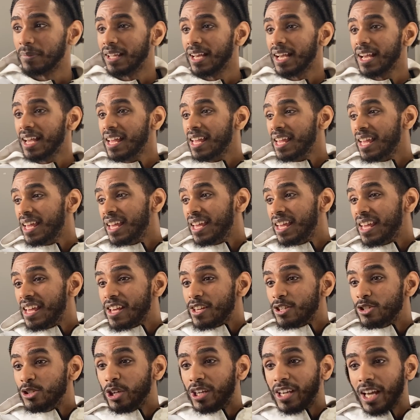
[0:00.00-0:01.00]
Like,
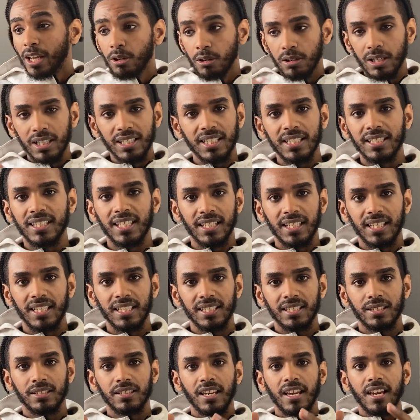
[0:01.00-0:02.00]
you cannot listen to
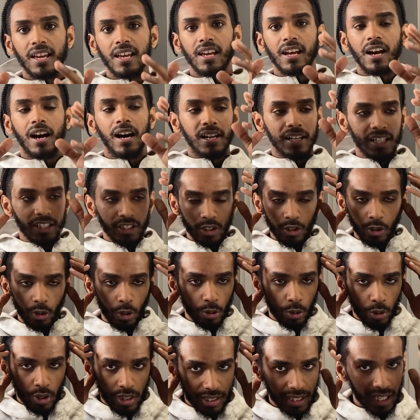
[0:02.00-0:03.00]
this unless you've
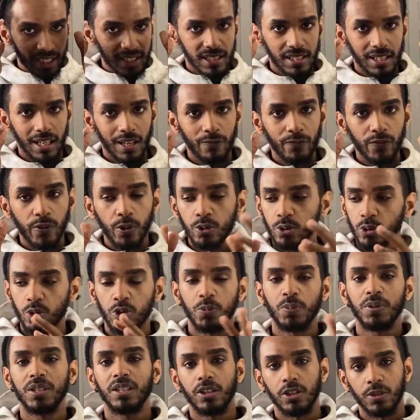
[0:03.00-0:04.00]
got noise-canceling headphones or
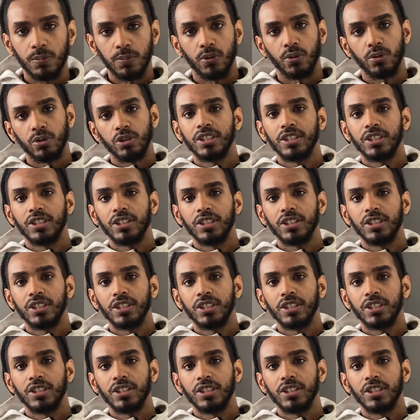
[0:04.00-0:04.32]
speakers, bro.